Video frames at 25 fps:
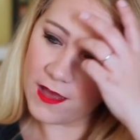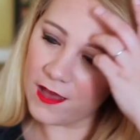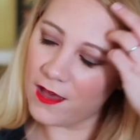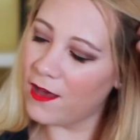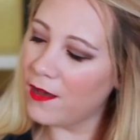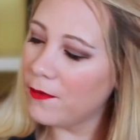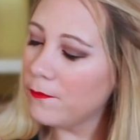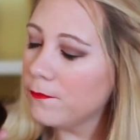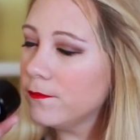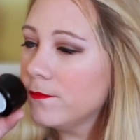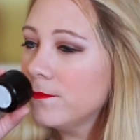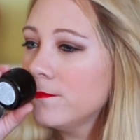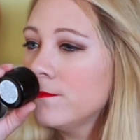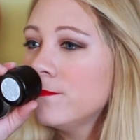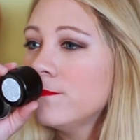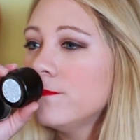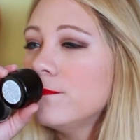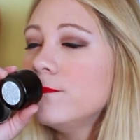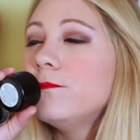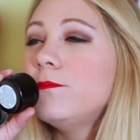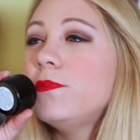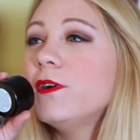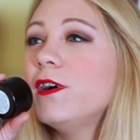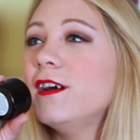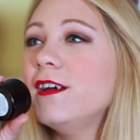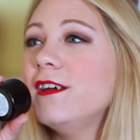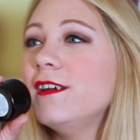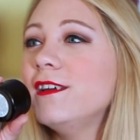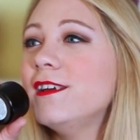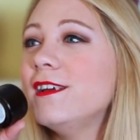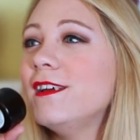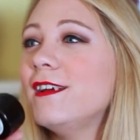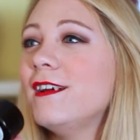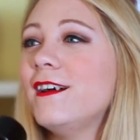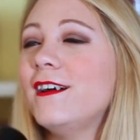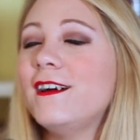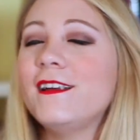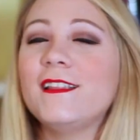But,
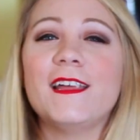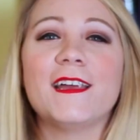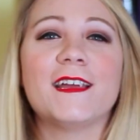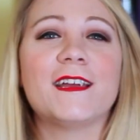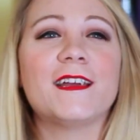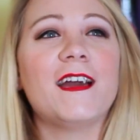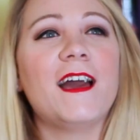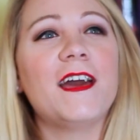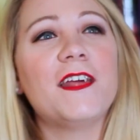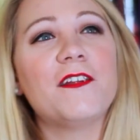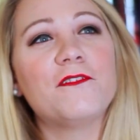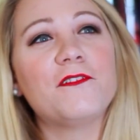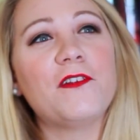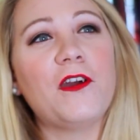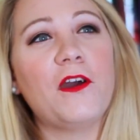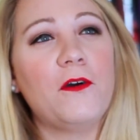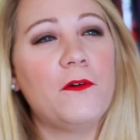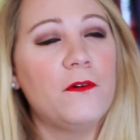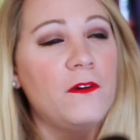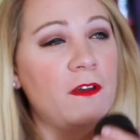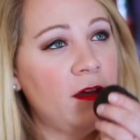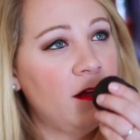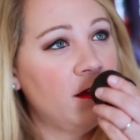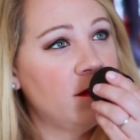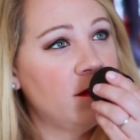like, I don't know.